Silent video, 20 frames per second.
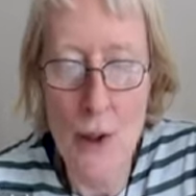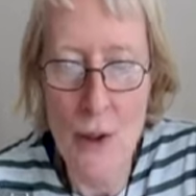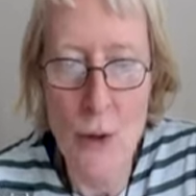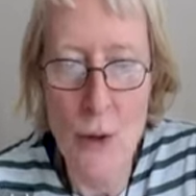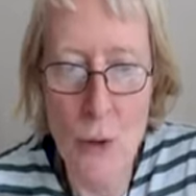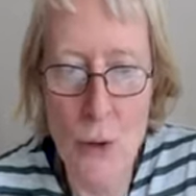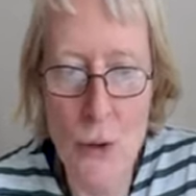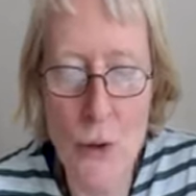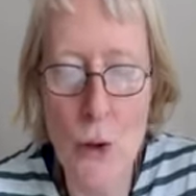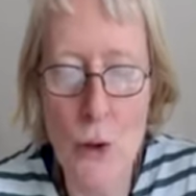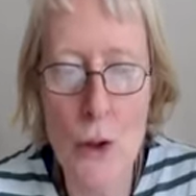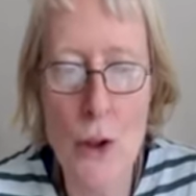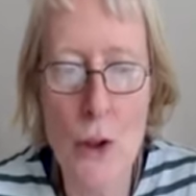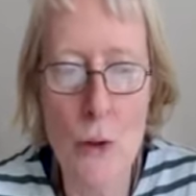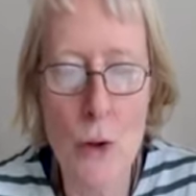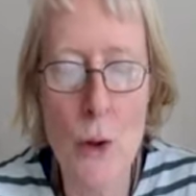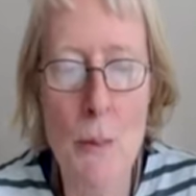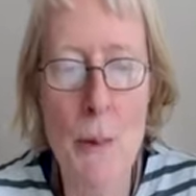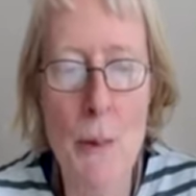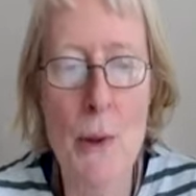has also
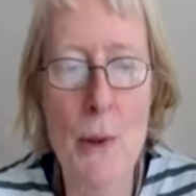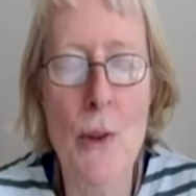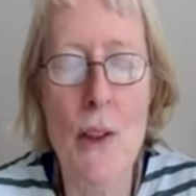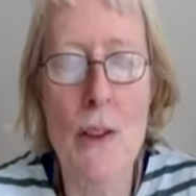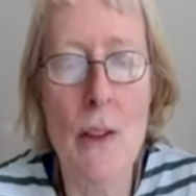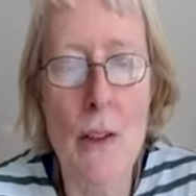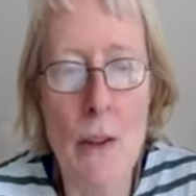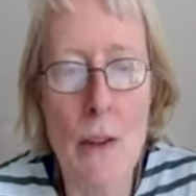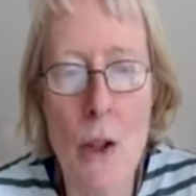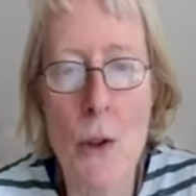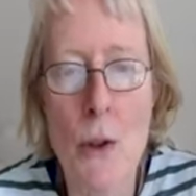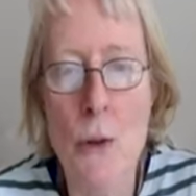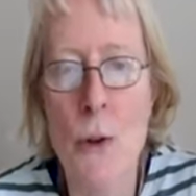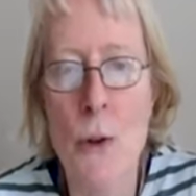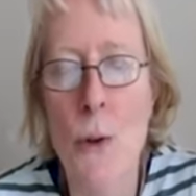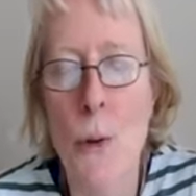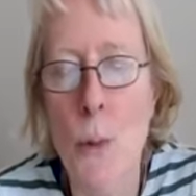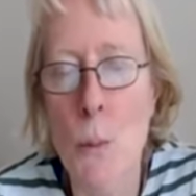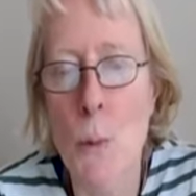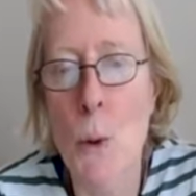contributed a lot
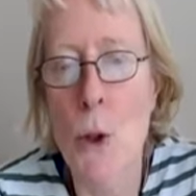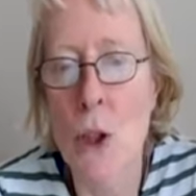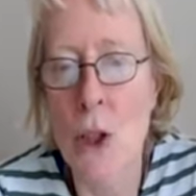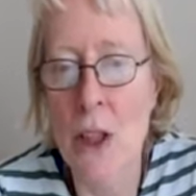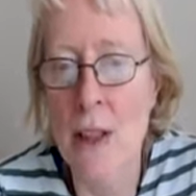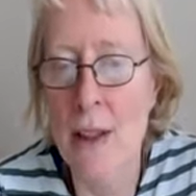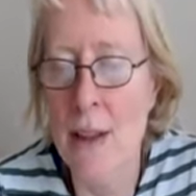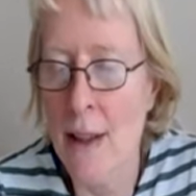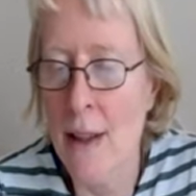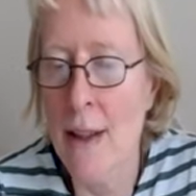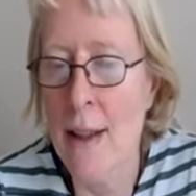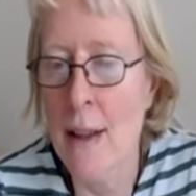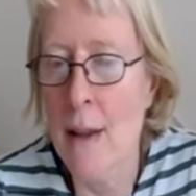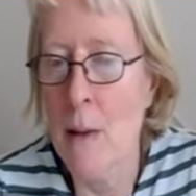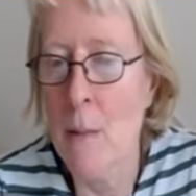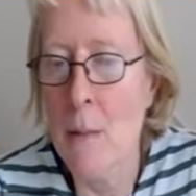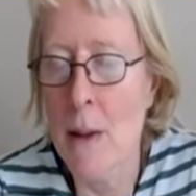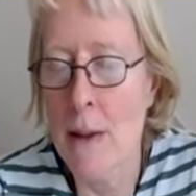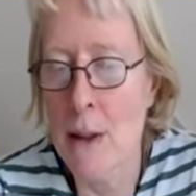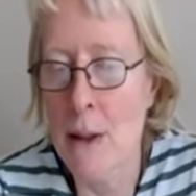to the work
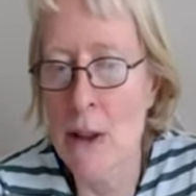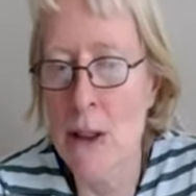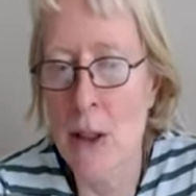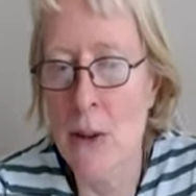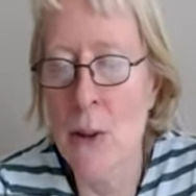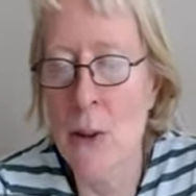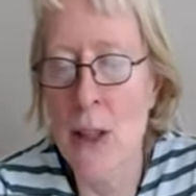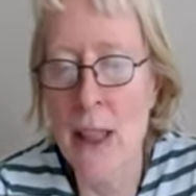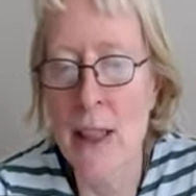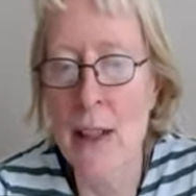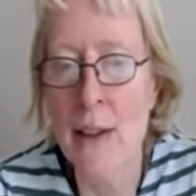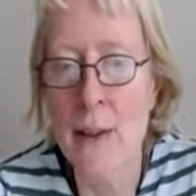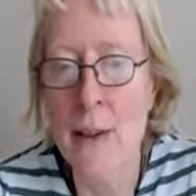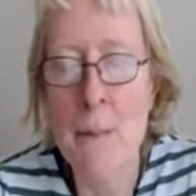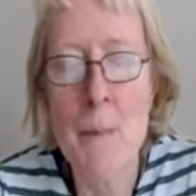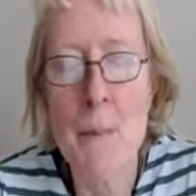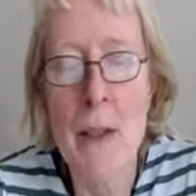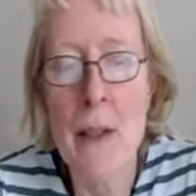um, shown here.